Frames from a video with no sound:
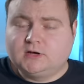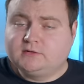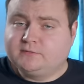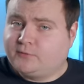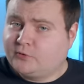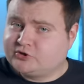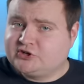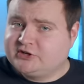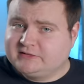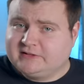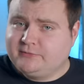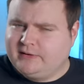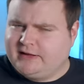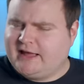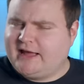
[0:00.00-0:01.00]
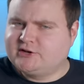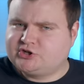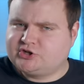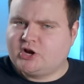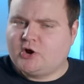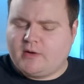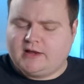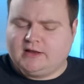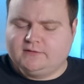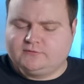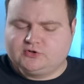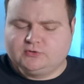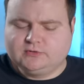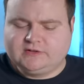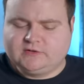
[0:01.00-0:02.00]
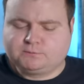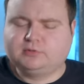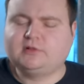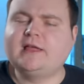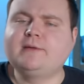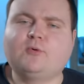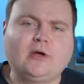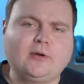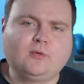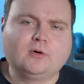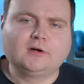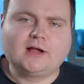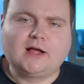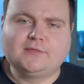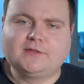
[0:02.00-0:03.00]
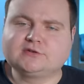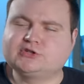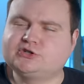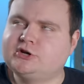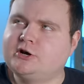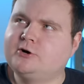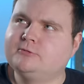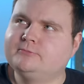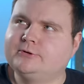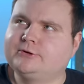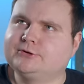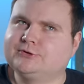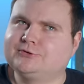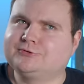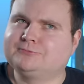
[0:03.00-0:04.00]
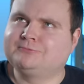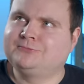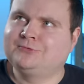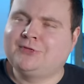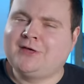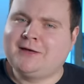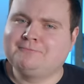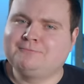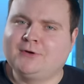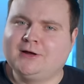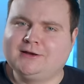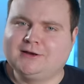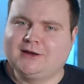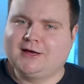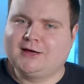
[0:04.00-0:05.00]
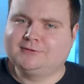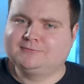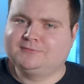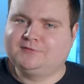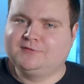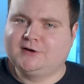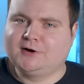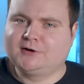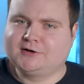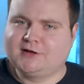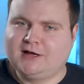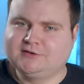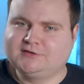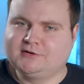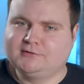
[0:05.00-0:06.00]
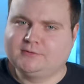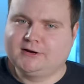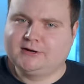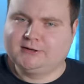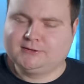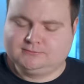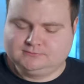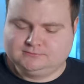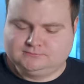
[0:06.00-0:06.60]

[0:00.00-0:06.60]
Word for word: Unfortunately, we can't show any of Julie's Playboy work on this show because that might not fit our content rating.